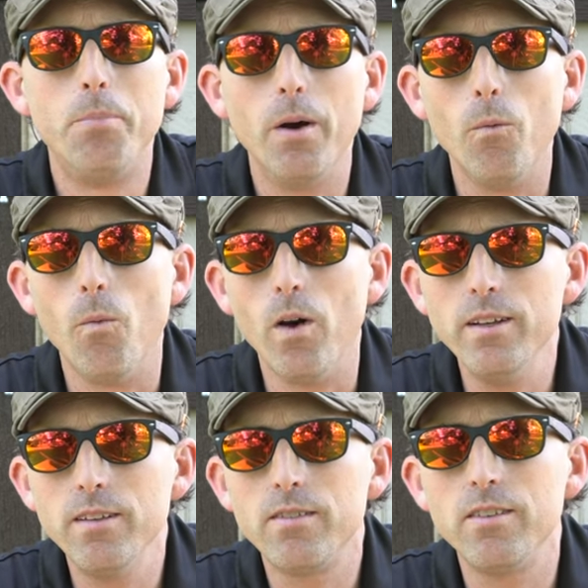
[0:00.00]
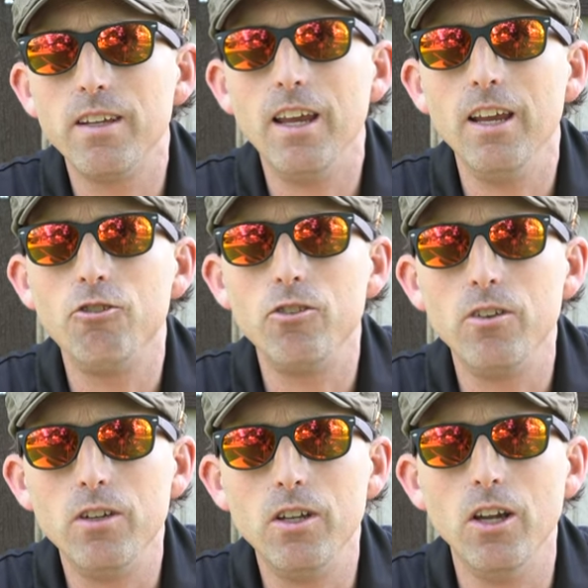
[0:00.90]
But once each
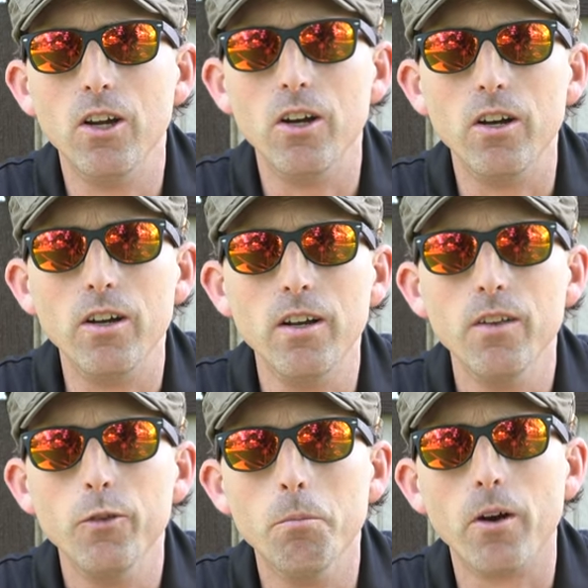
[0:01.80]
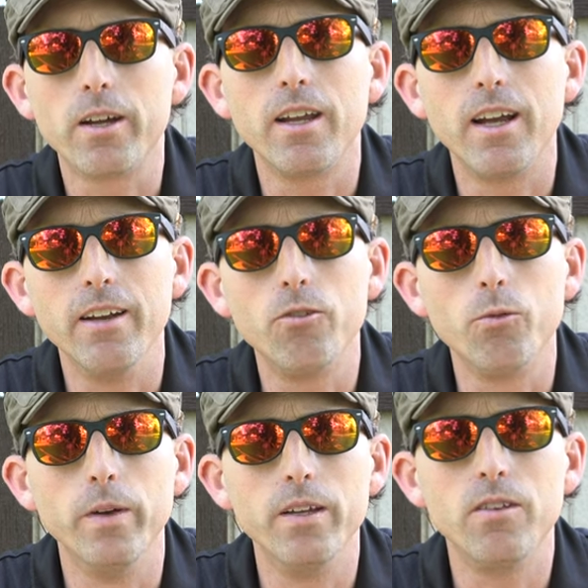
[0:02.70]
year, the market kind of
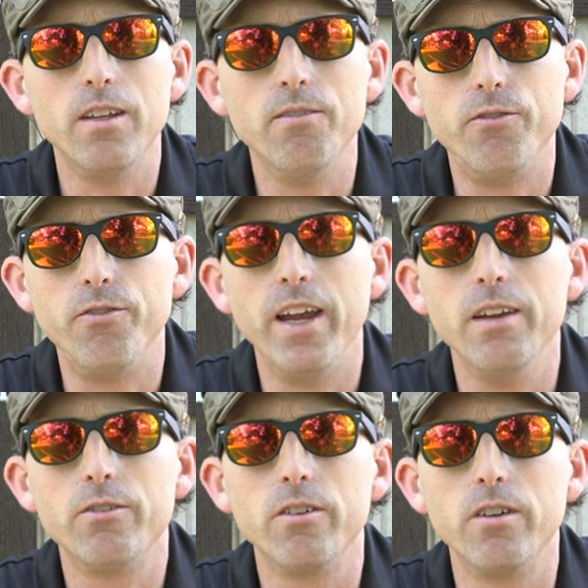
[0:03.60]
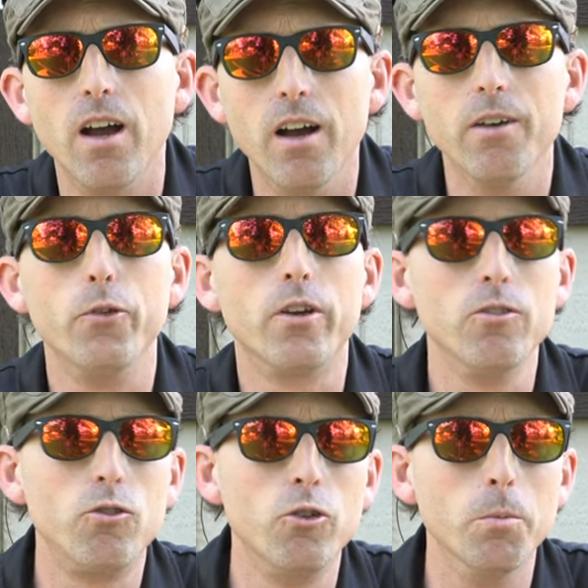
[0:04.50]
swings in favor of the
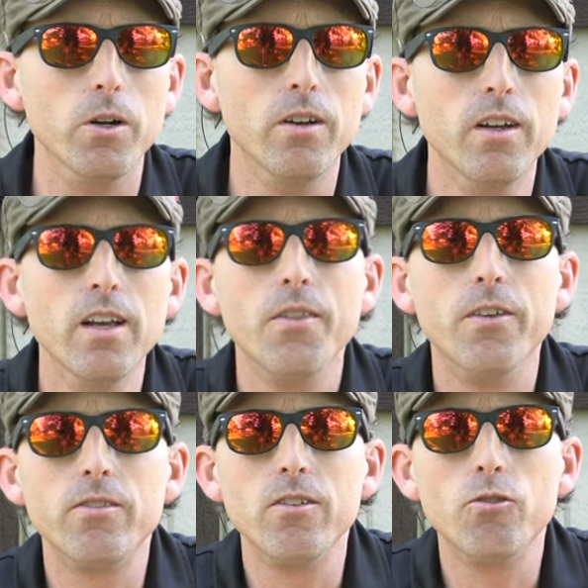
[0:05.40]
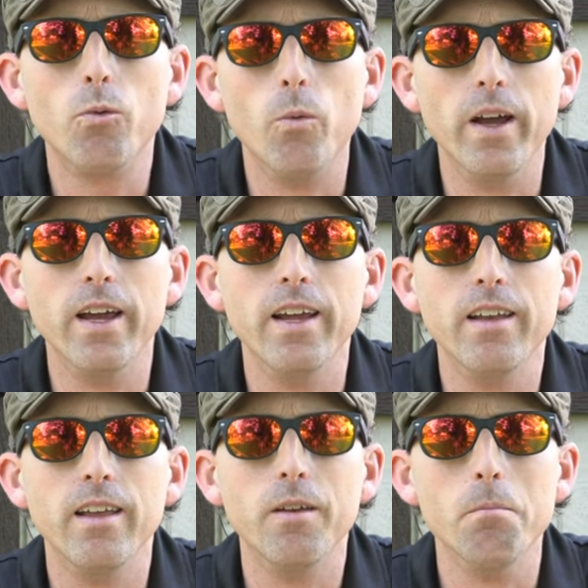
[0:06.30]
consumer. This is
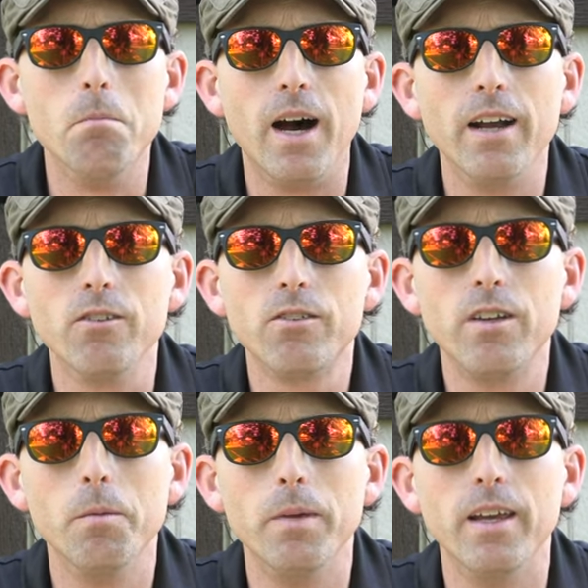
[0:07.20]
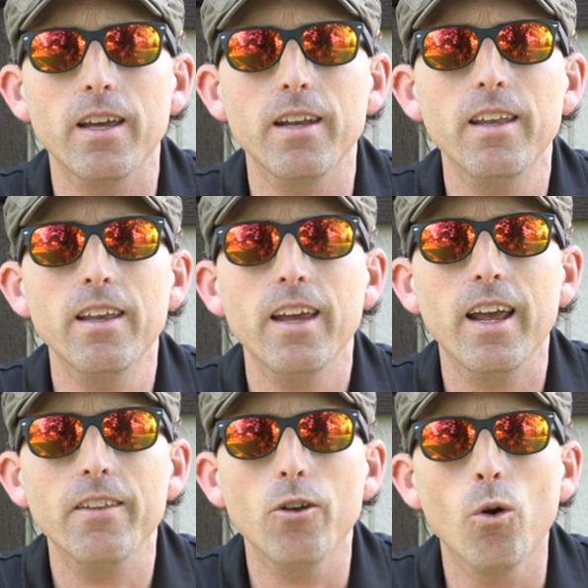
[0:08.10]
when models come in
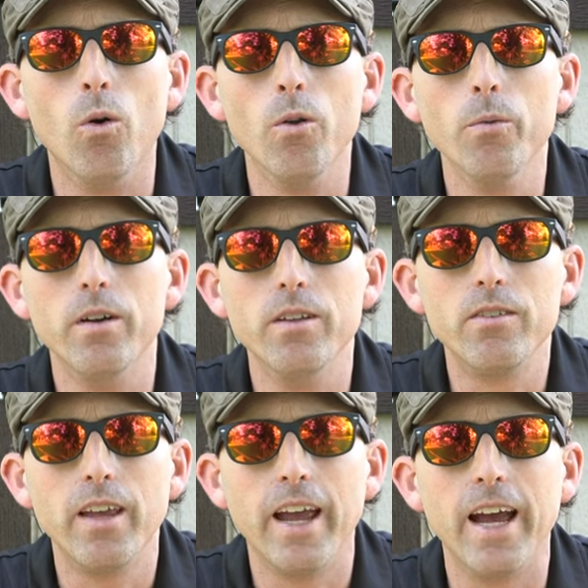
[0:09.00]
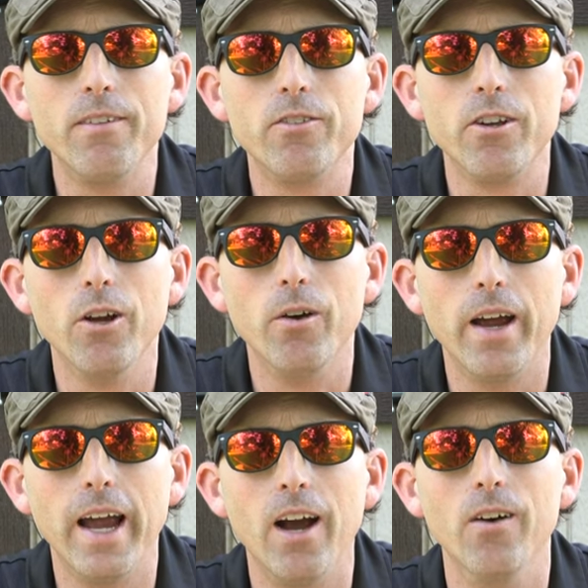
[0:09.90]
and the old ones have to go
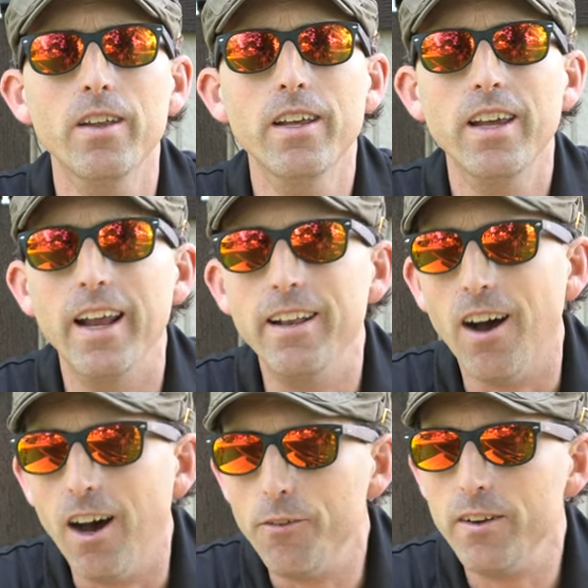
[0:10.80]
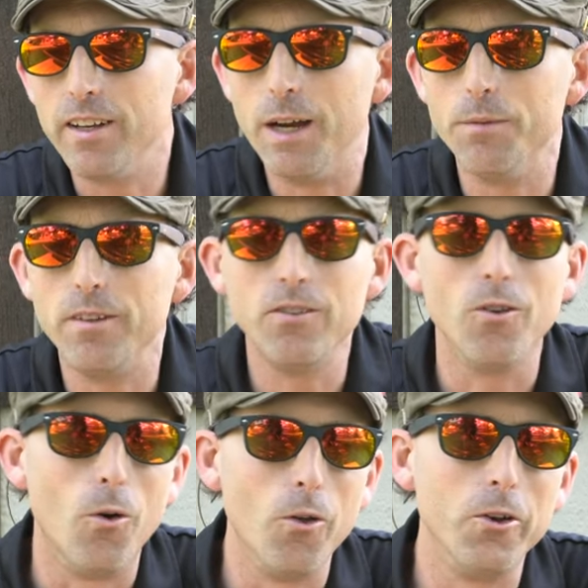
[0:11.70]
out. And oftentimes these
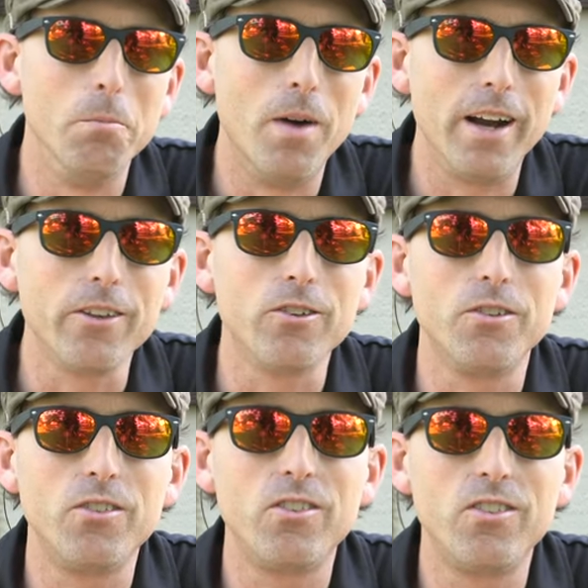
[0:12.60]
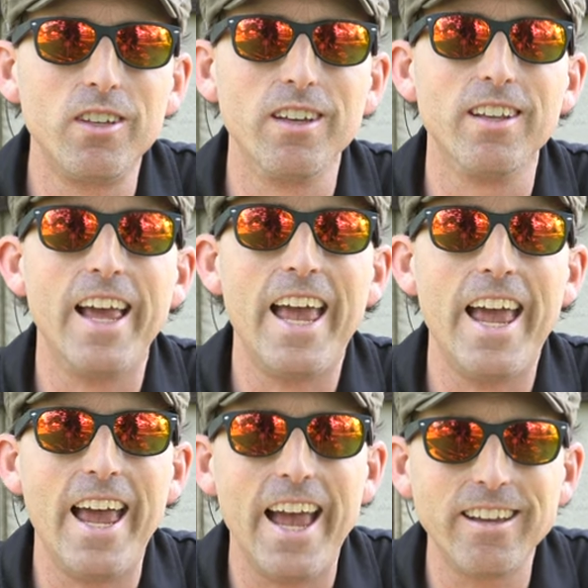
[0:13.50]
older models are still
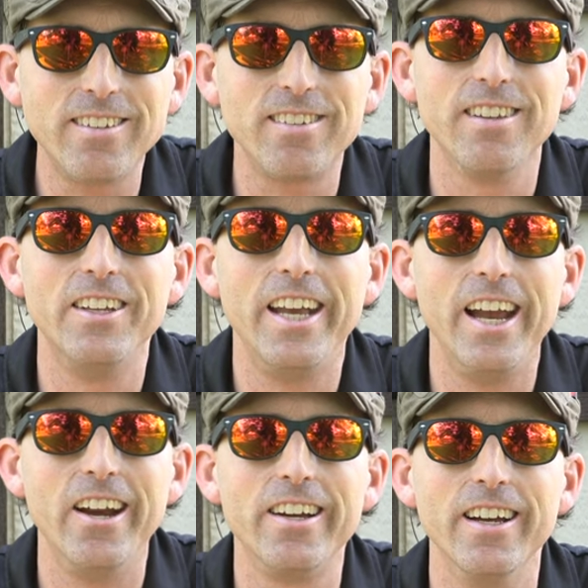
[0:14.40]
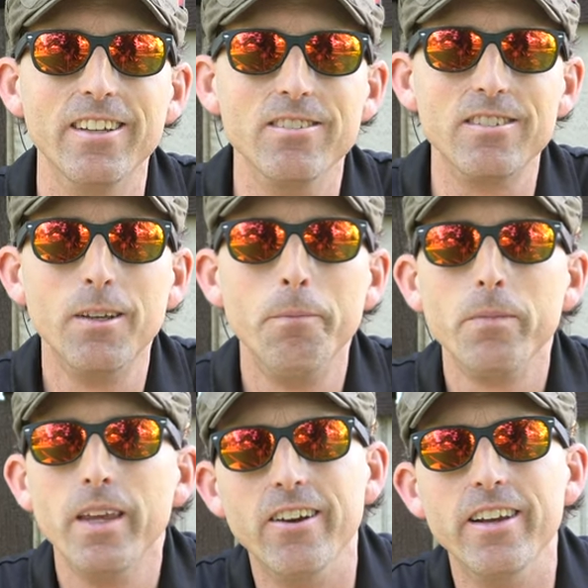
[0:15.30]
excellent air guns.
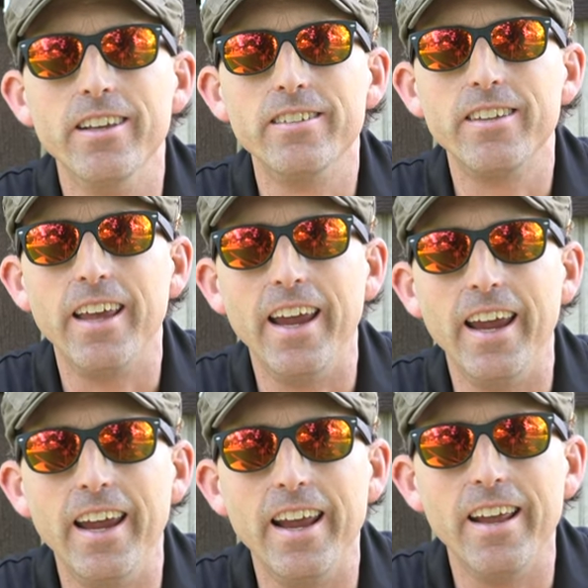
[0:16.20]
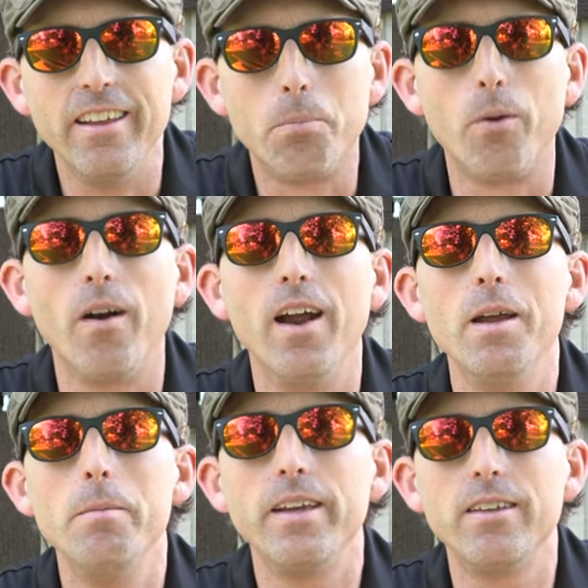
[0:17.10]
There is a
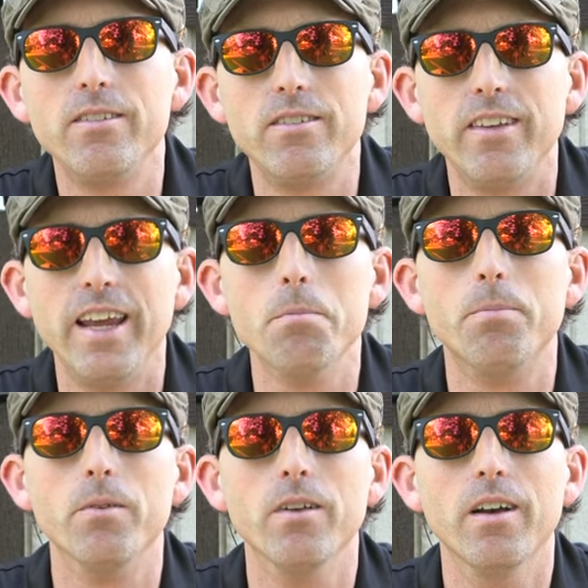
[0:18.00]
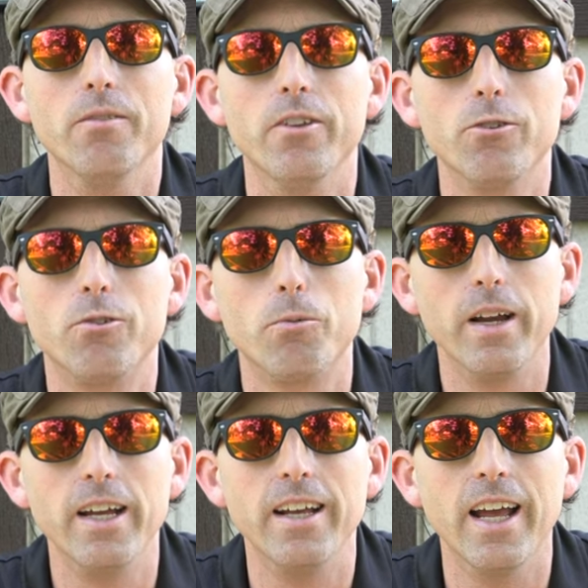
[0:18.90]
prime example of this
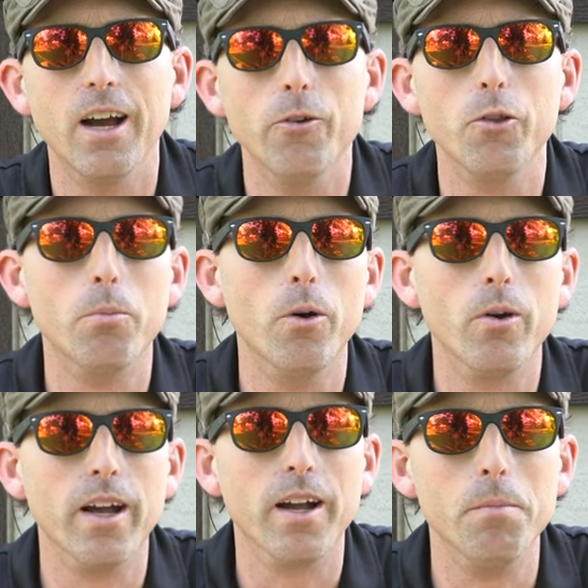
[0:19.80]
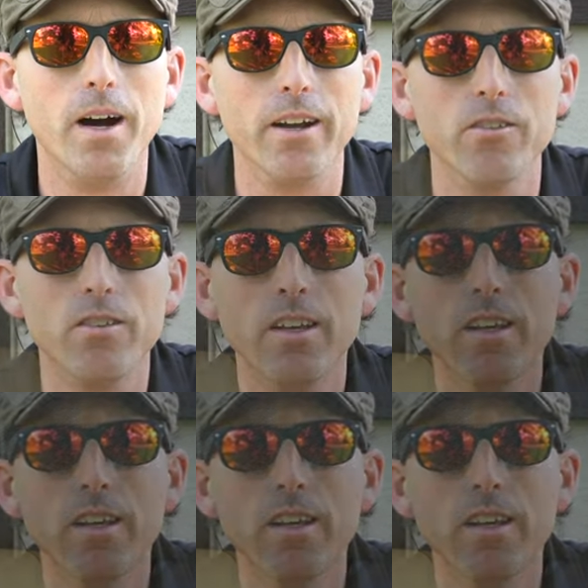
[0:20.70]
right now with the Brocock models.